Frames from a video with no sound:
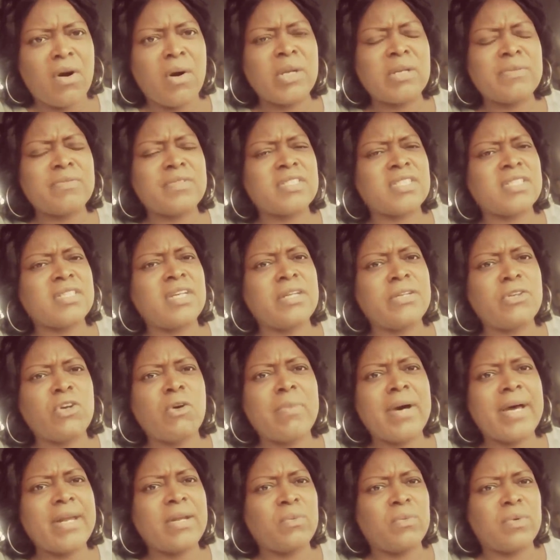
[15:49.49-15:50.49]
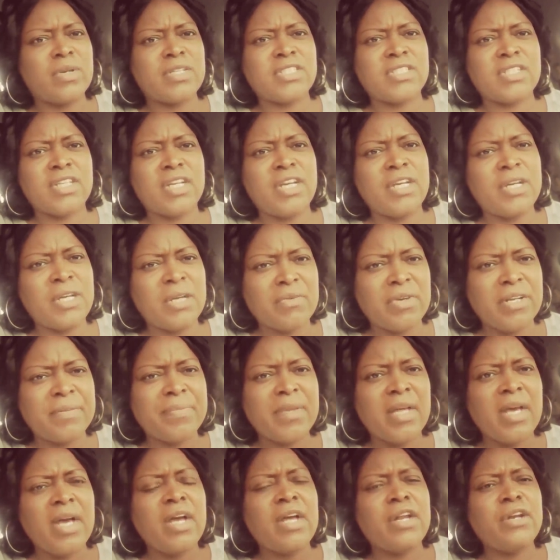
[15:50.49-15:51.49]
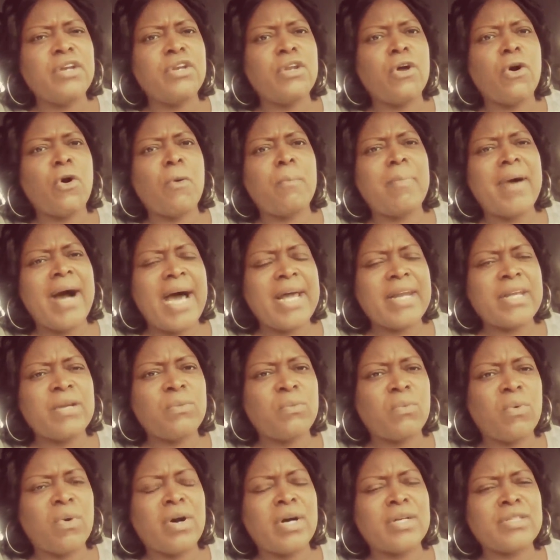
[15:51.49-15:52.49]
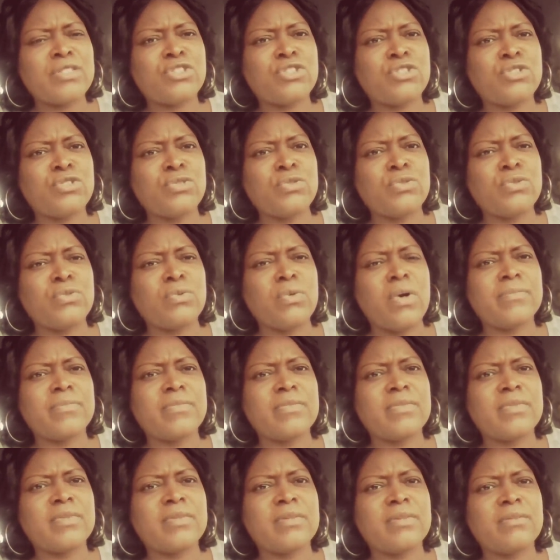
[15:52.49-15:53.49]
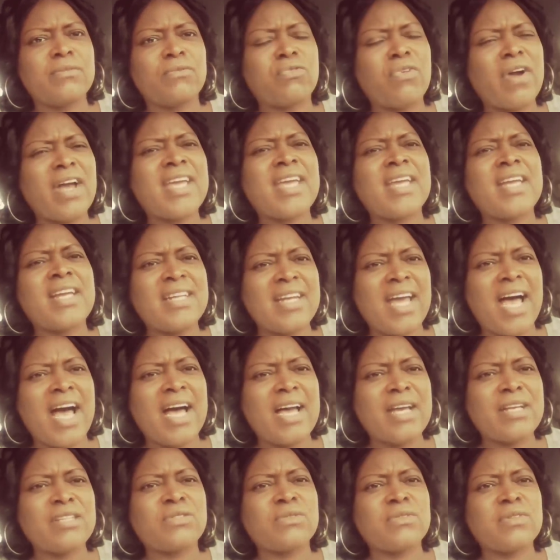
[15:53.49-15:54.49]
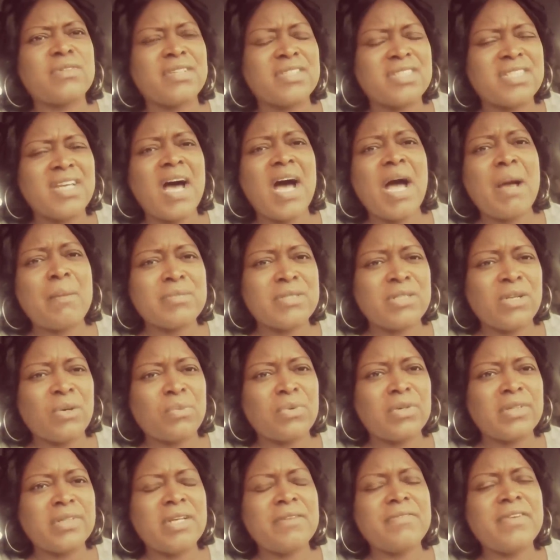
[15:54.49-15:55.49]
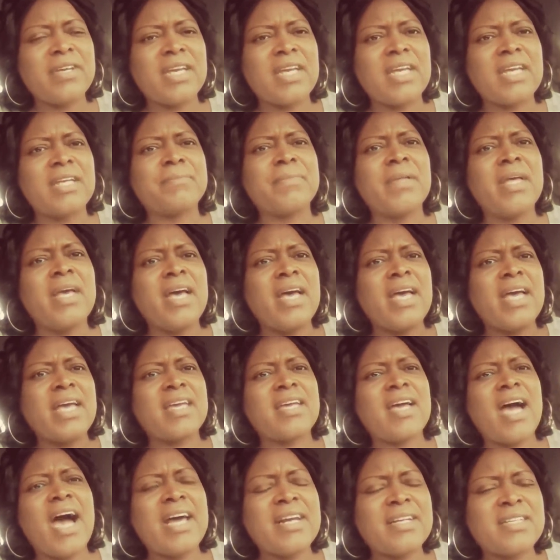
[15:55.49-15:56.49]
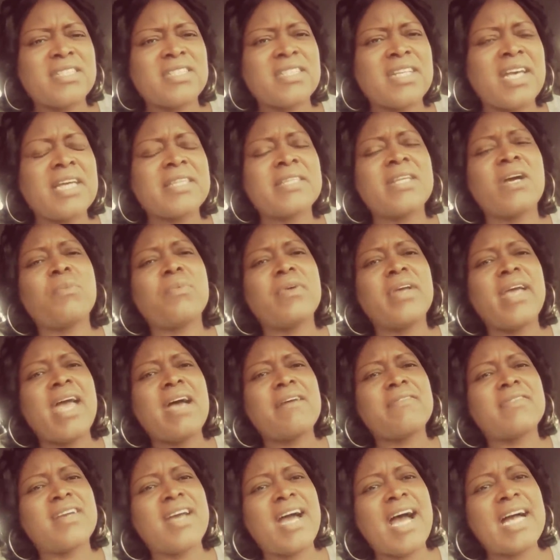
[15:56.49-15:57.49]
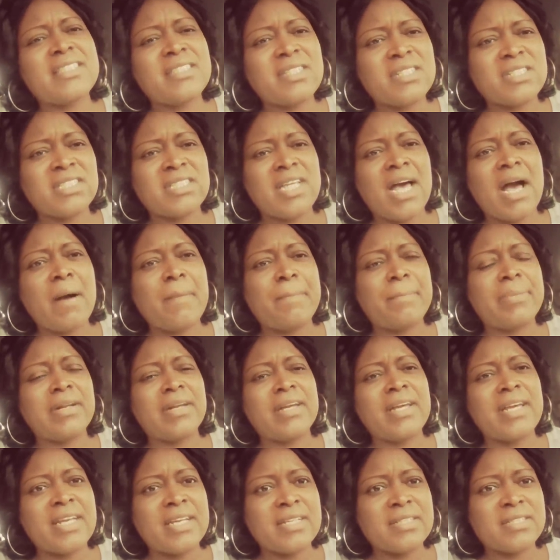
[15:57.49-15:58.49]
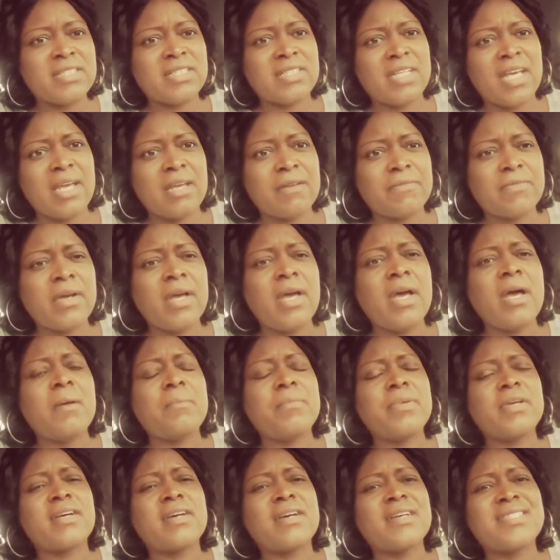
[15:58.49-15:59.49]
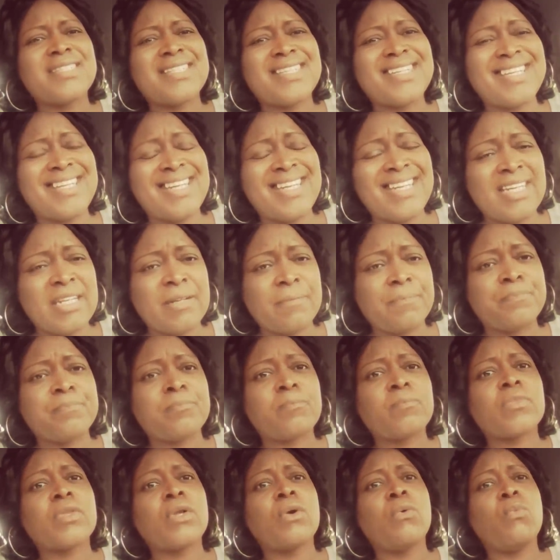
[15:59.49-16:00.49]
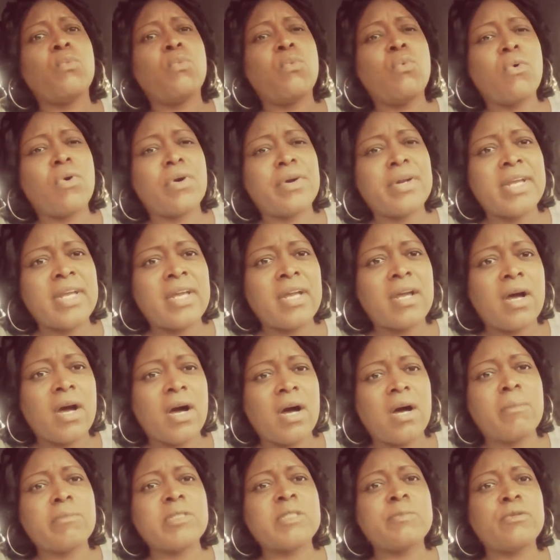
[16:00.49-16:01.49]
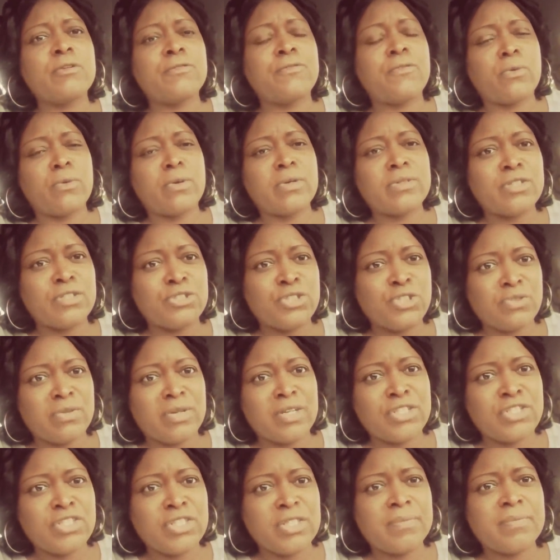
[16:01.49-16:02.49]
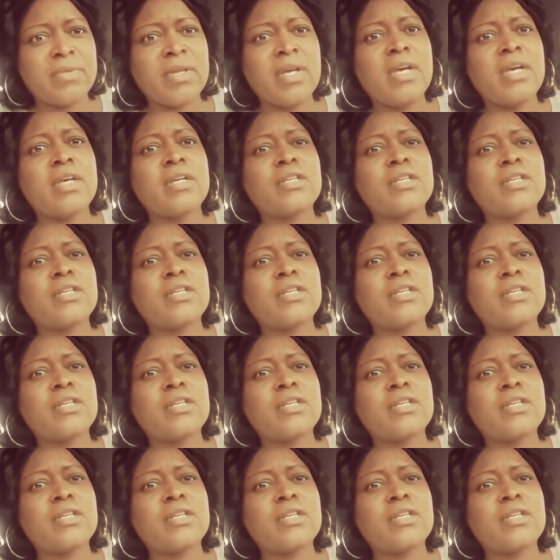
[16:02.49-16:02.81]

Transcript: All of a sudden, nobody wants to hear it. Nobody wants to recognize the times that we're living in. And God is saying that we have got to stop playing it safe because, again, Warning comes before destruction.